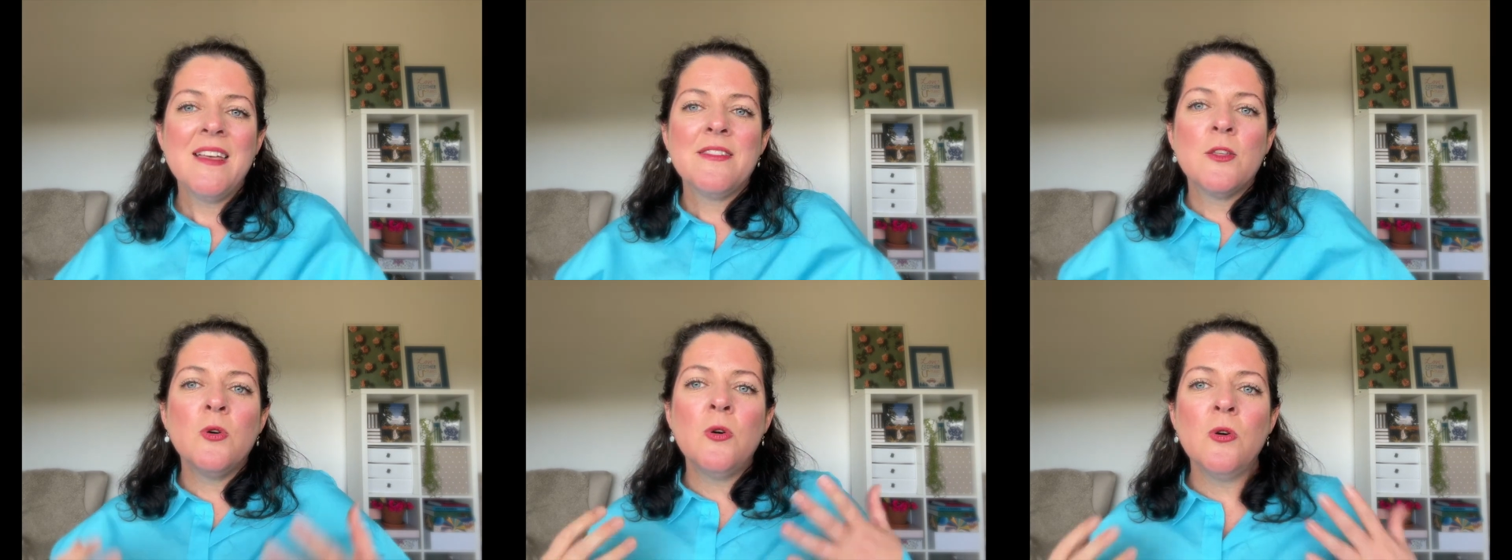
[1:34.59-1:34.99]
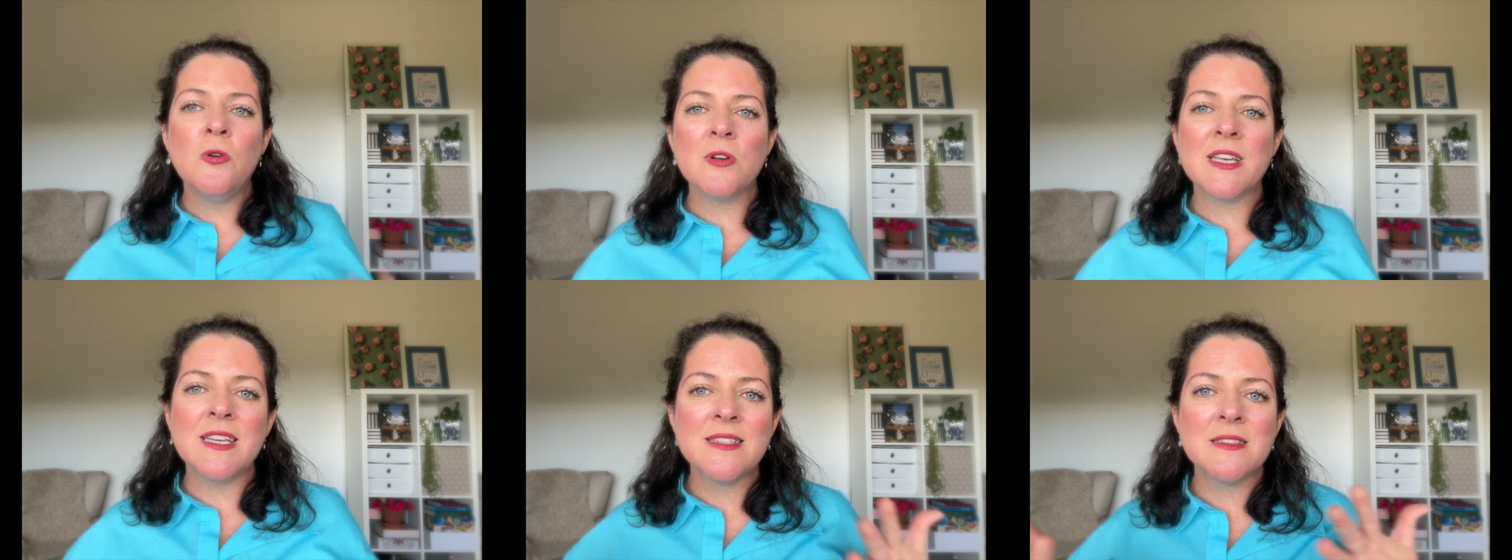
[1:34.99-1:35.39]
The
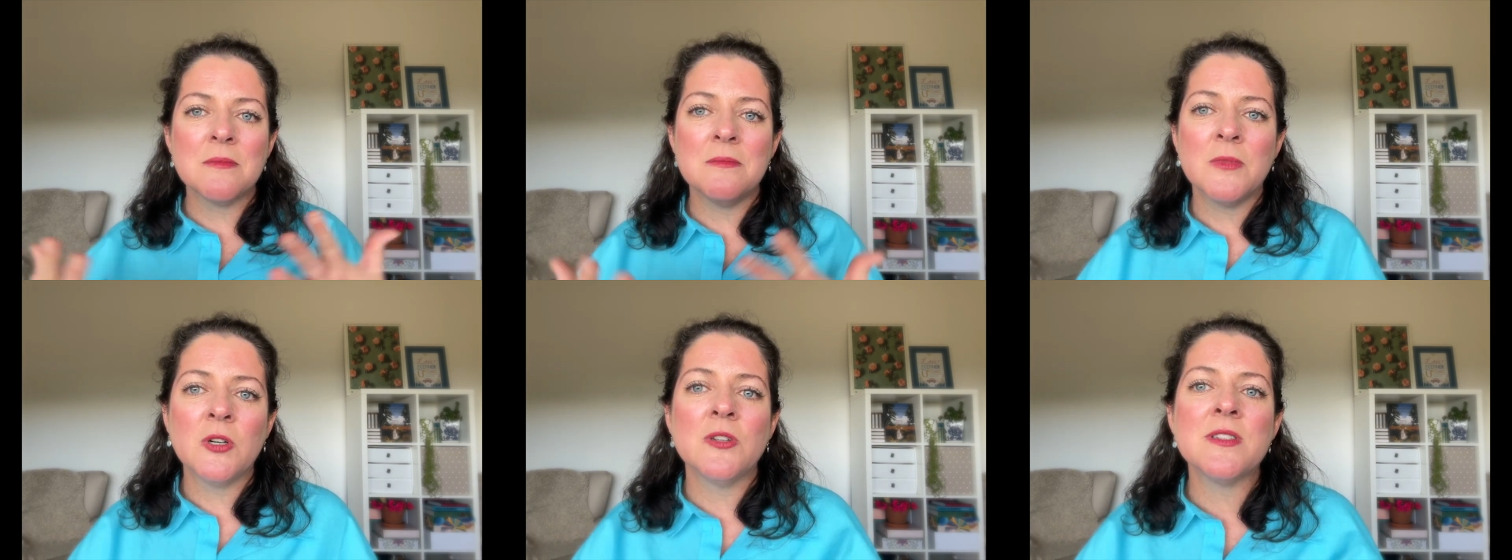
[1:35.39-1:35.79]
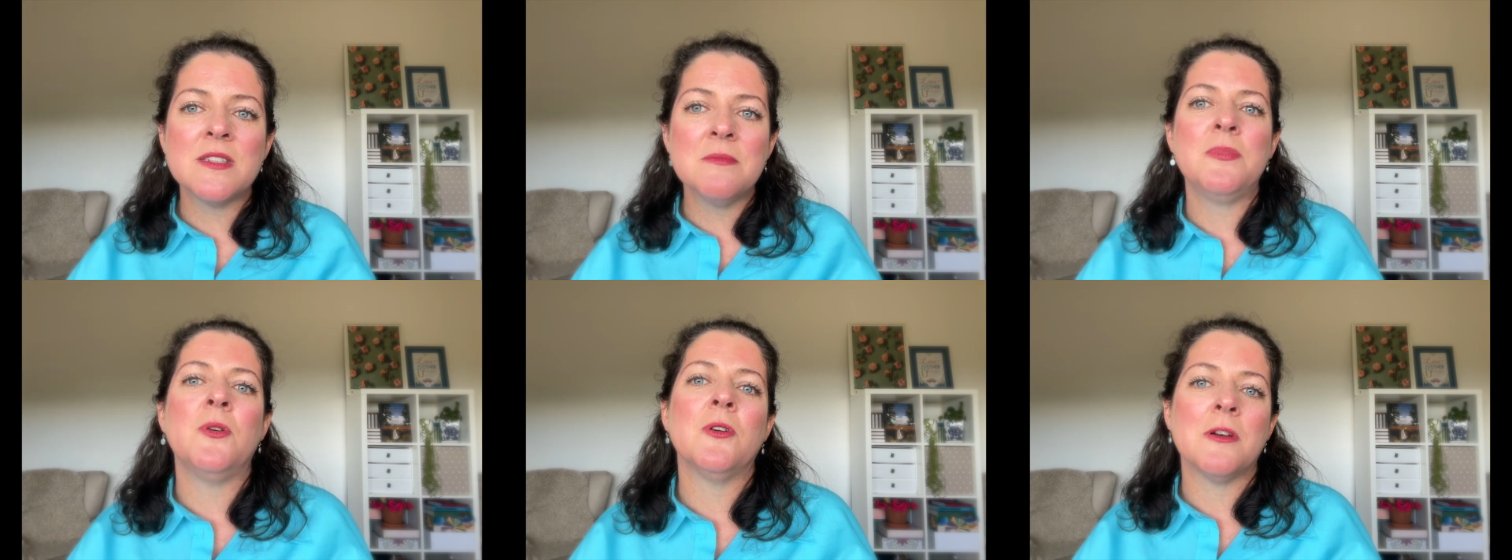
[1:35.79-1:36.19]
hook is the most
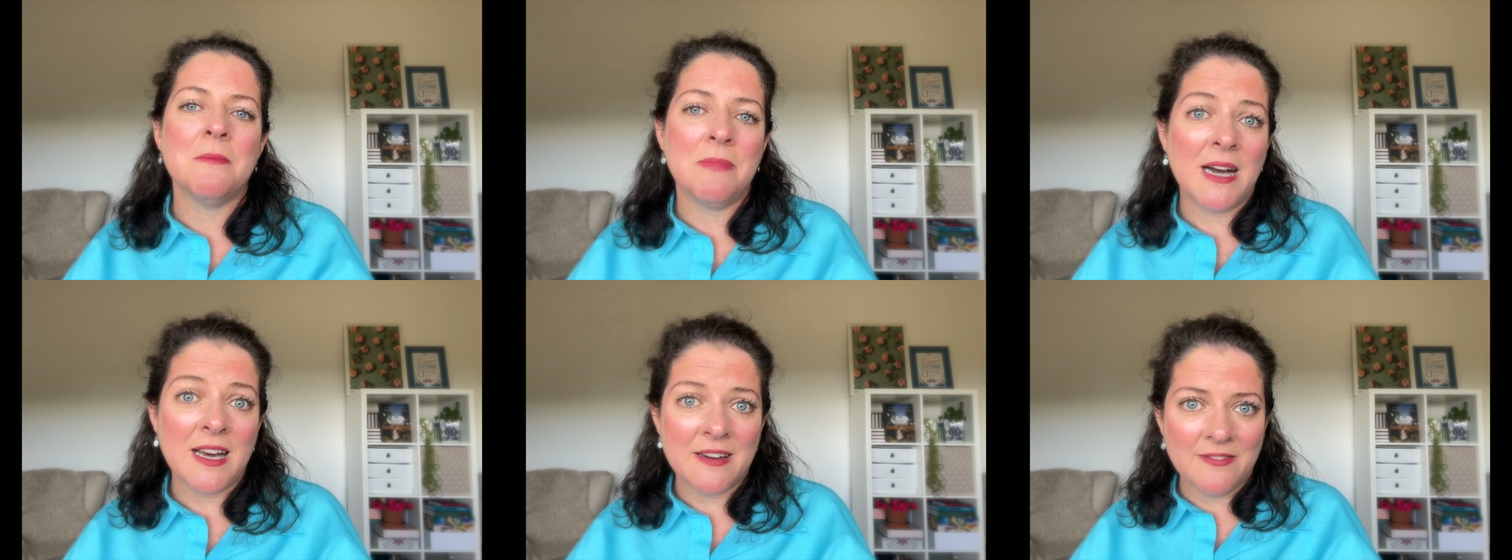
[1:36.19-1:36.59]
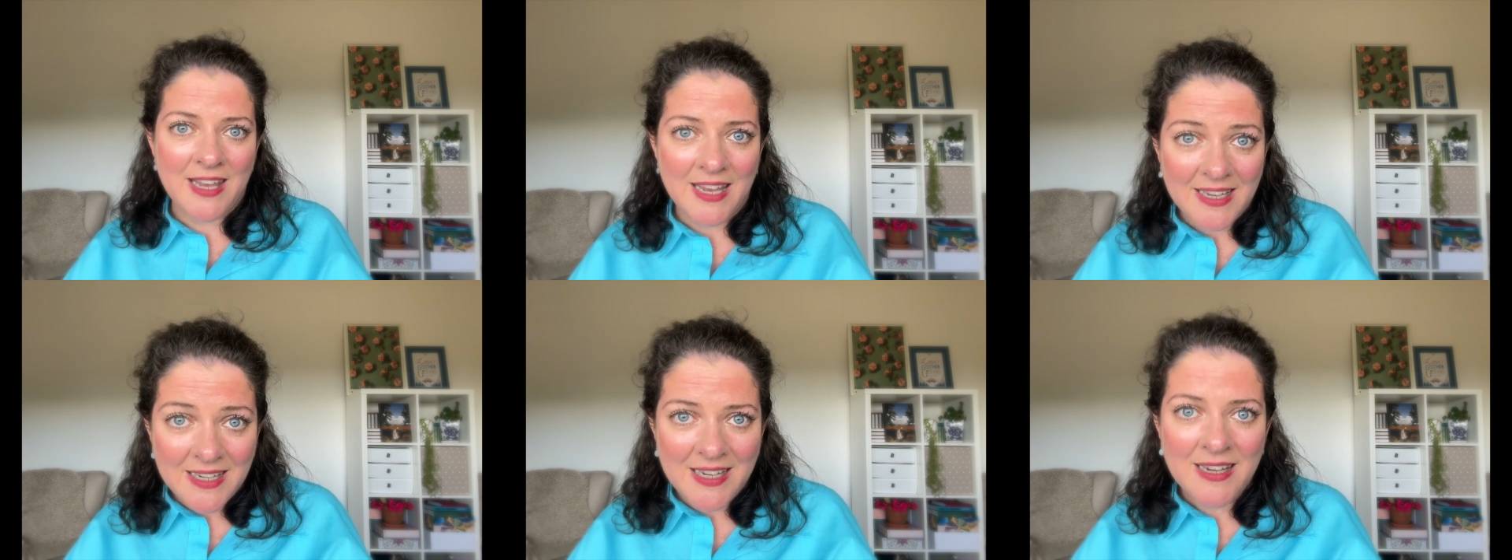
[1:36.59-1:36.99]
important part of
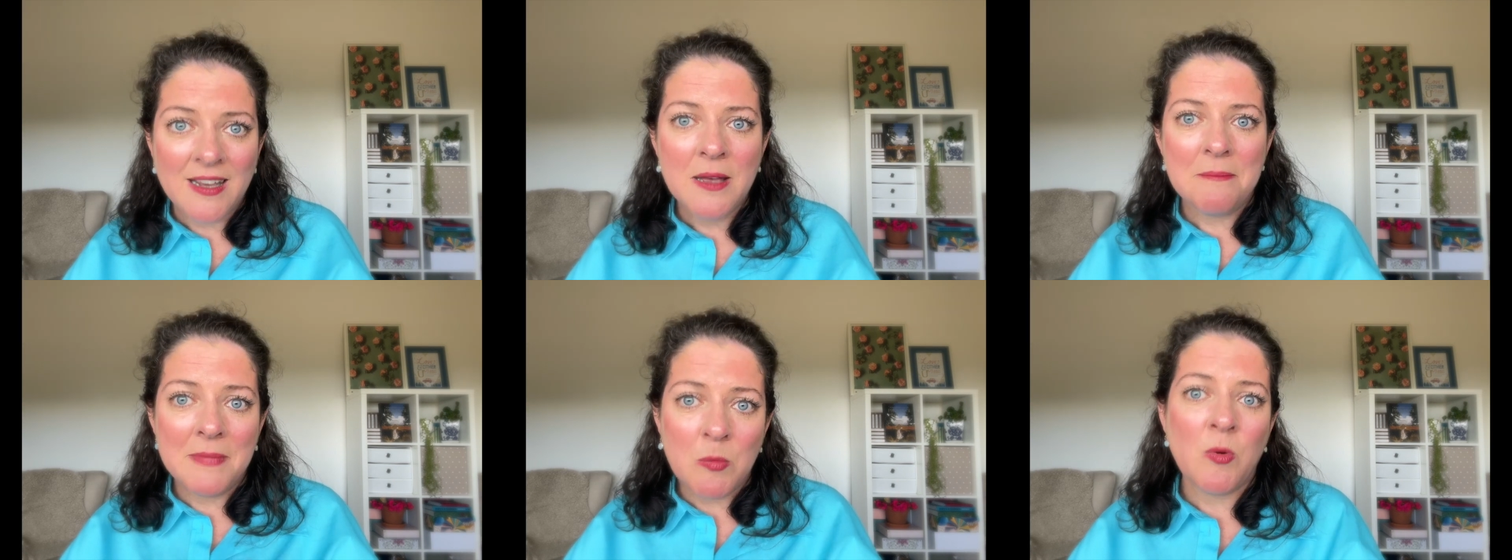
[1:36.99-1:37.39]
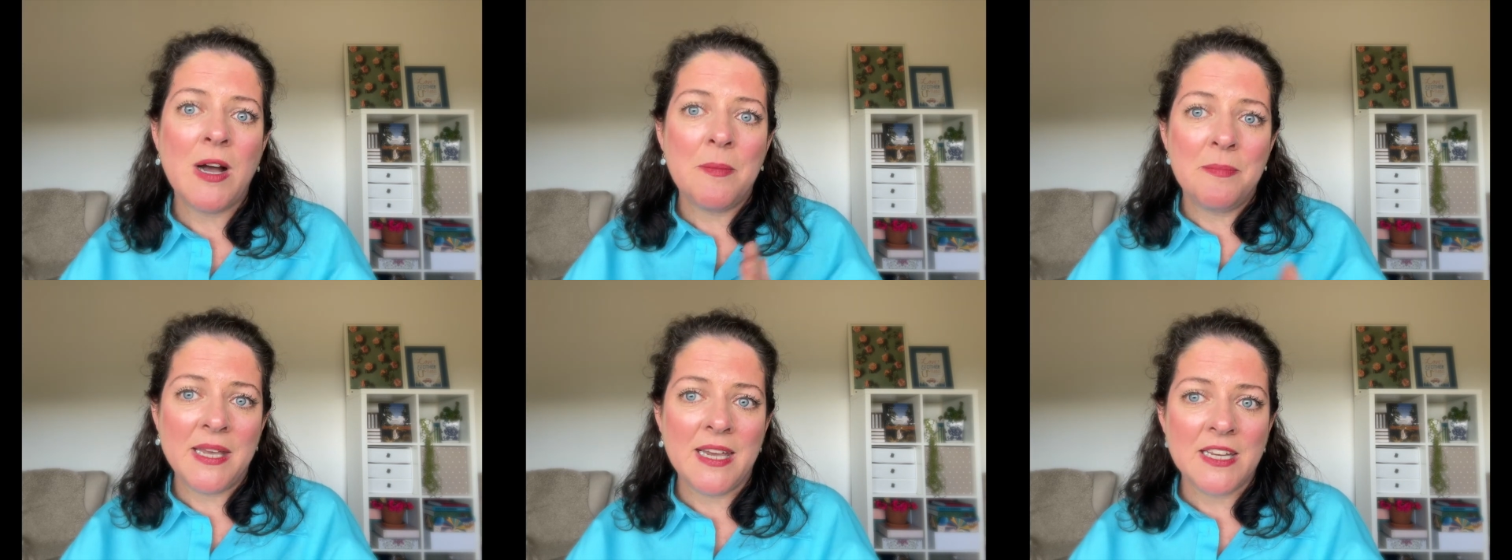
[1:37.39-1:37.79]
any
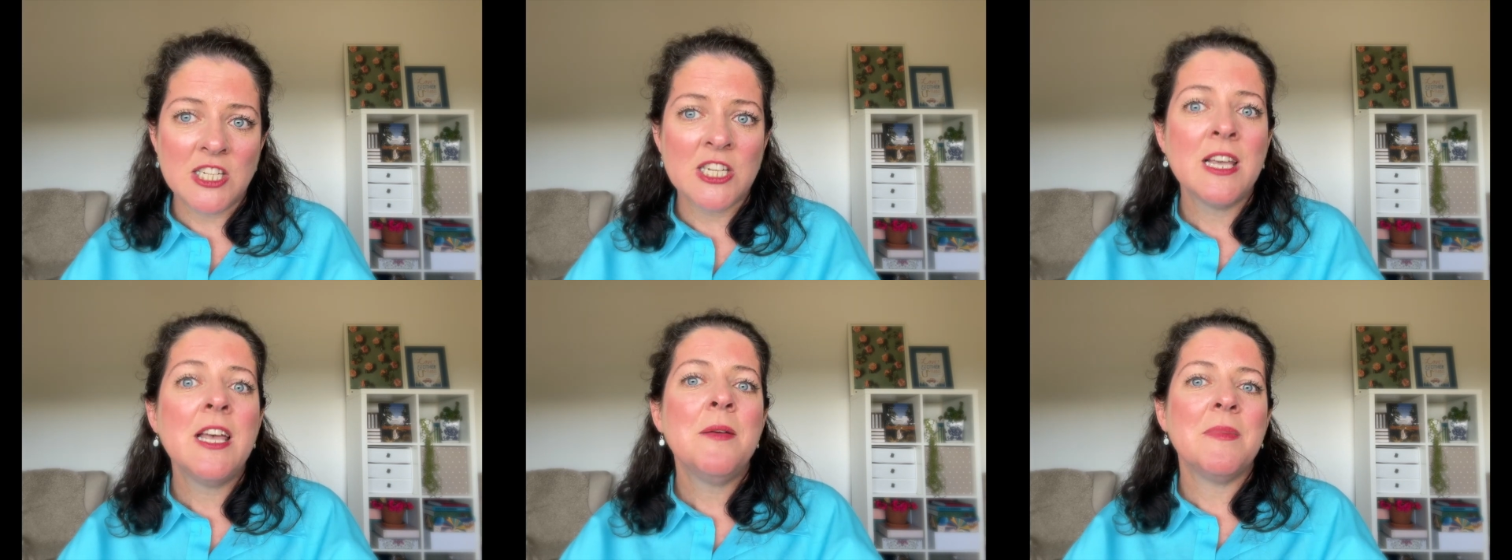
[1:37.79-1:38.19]
memoir pitch